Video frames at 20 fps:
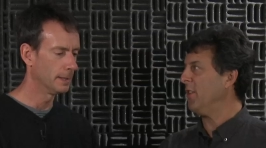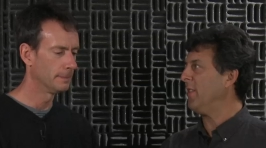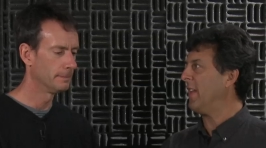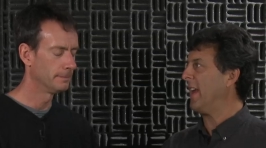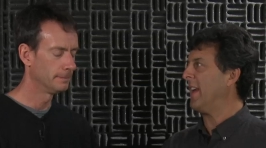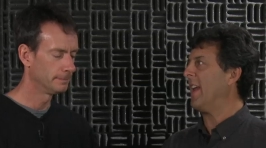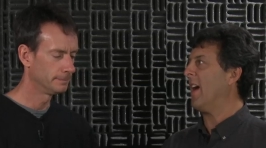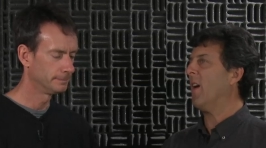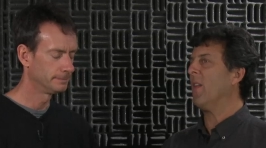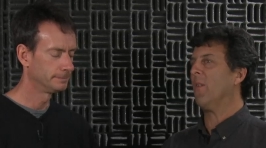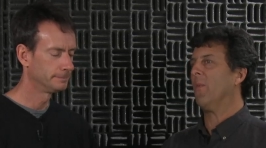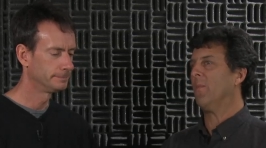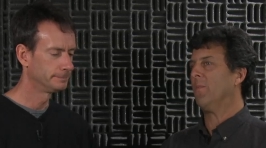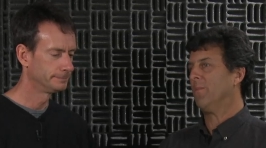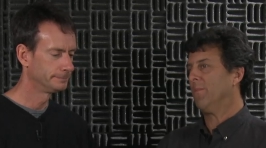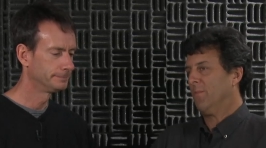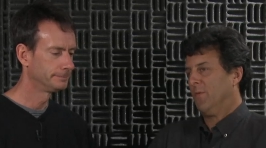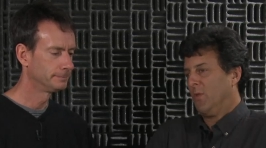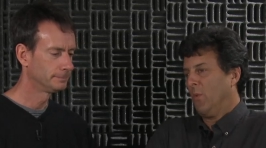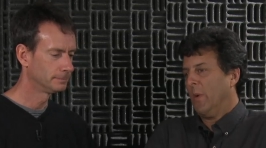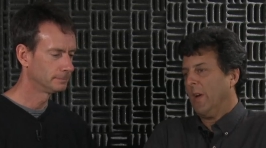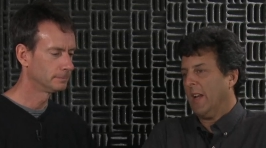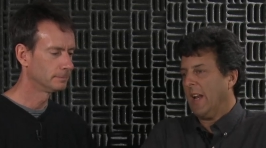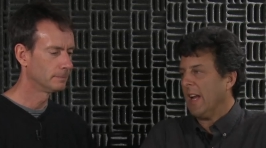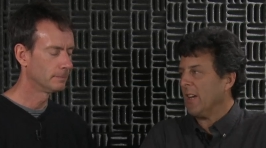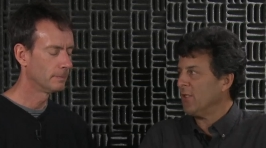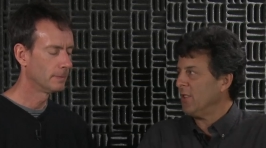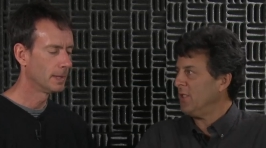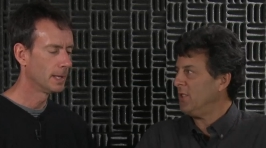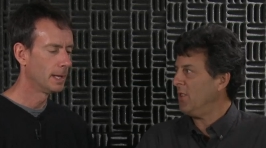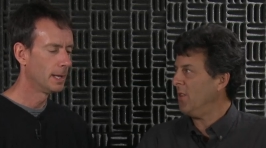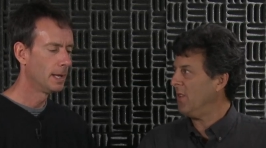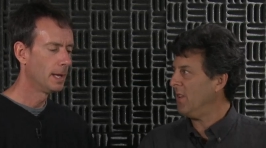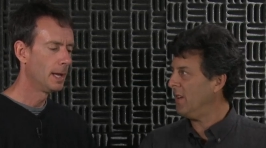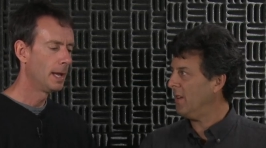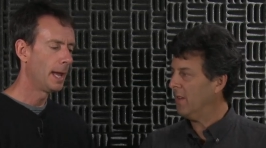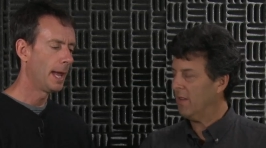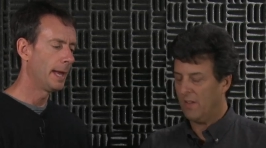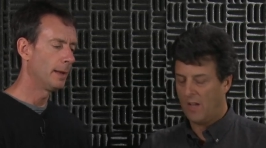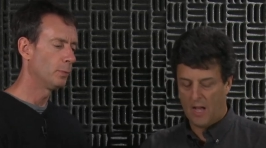Speaker 1: yeah. do that now. The, so we can actually show
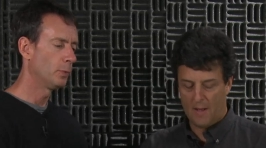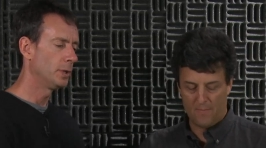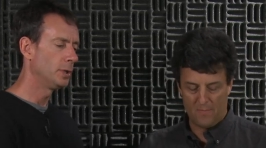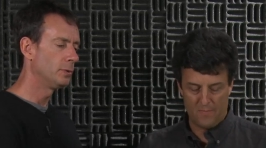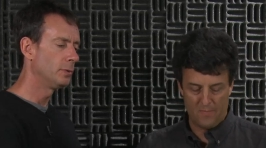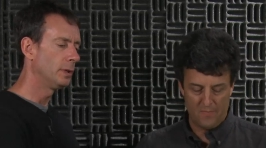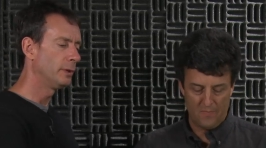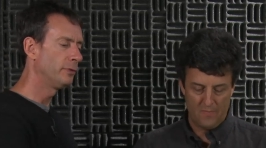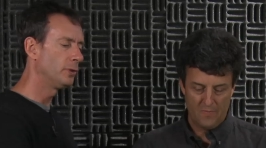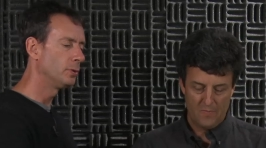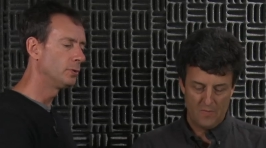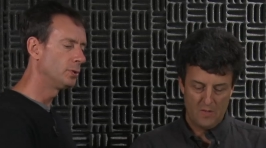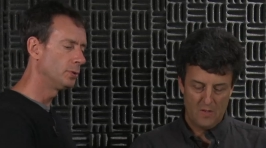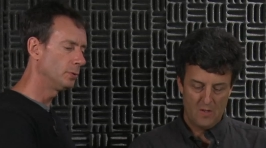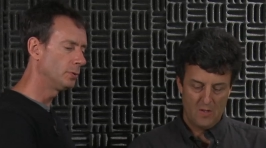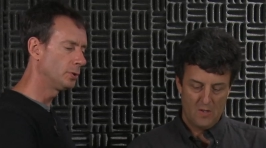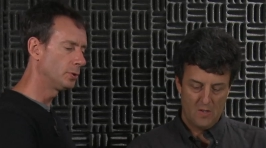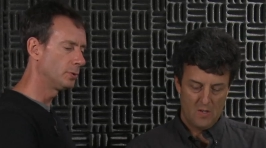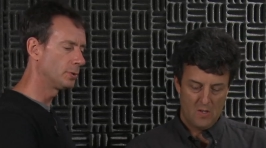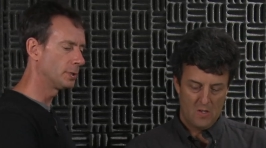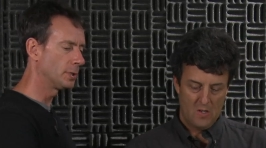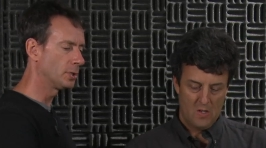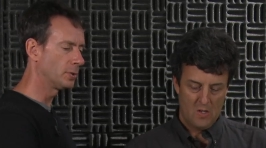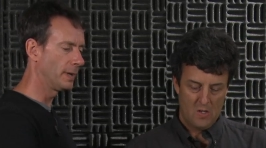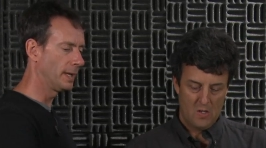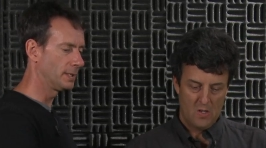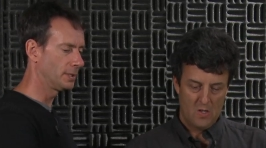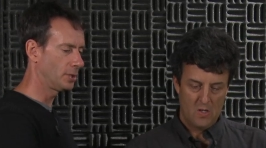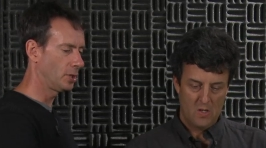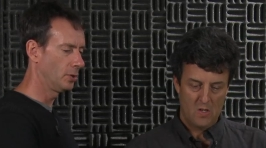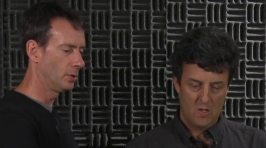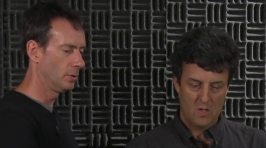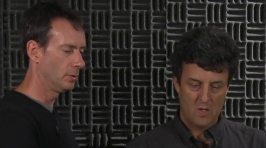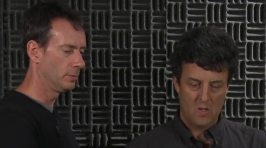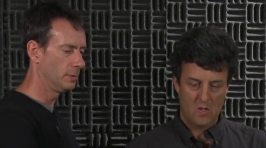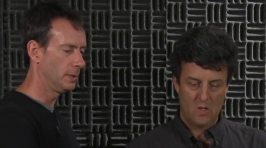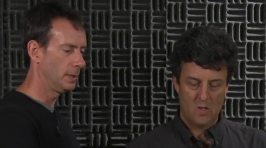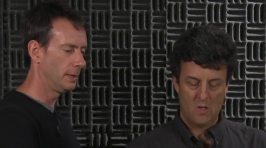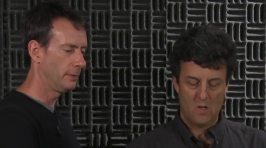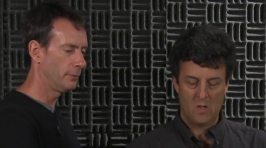the.
Speaker 2: And when you, if you do choose to
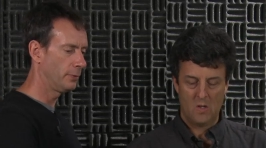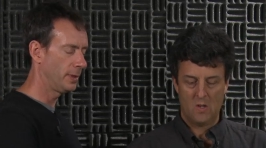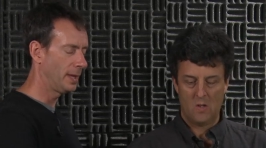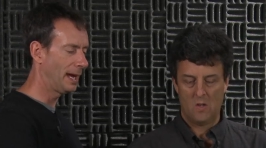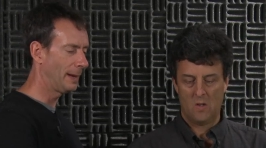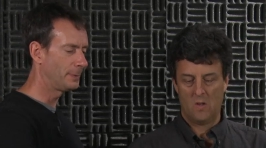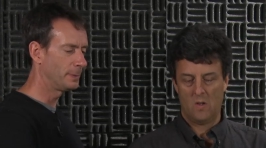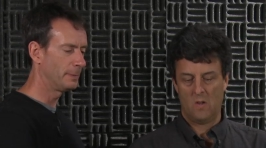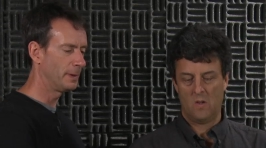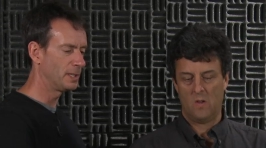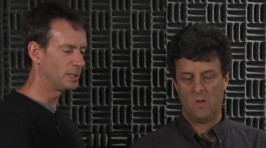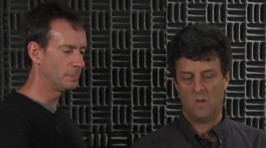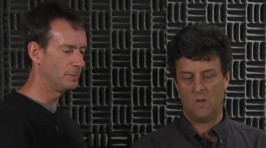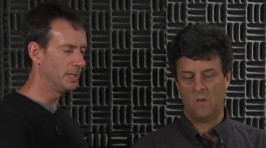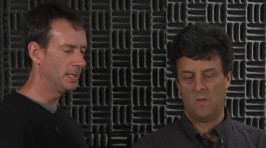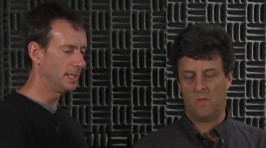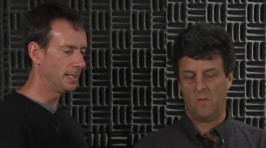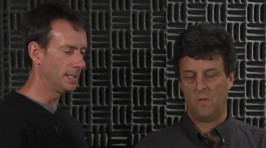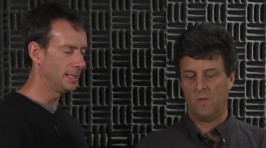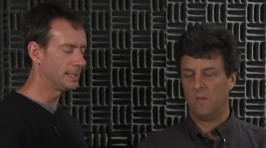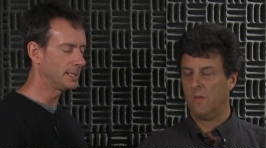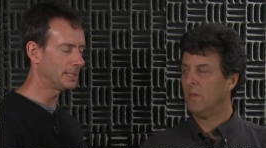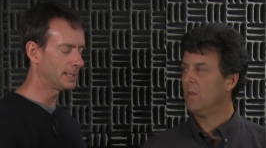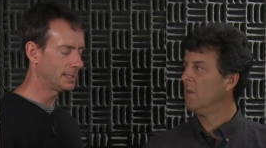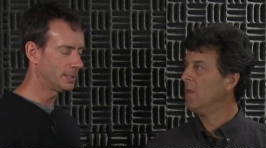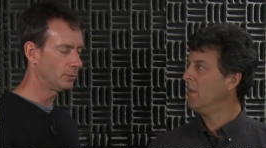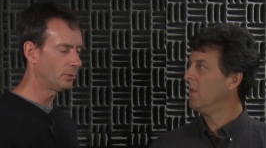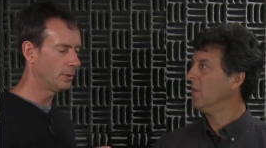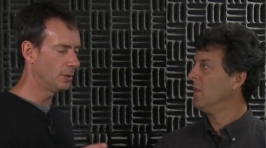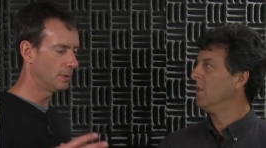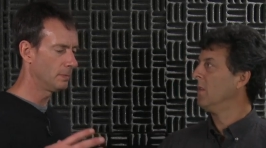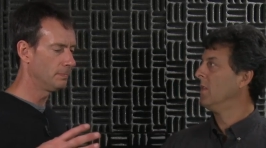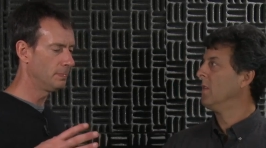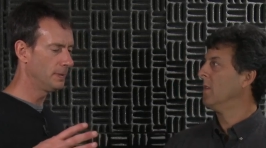transcode for the optimized media, it's still going to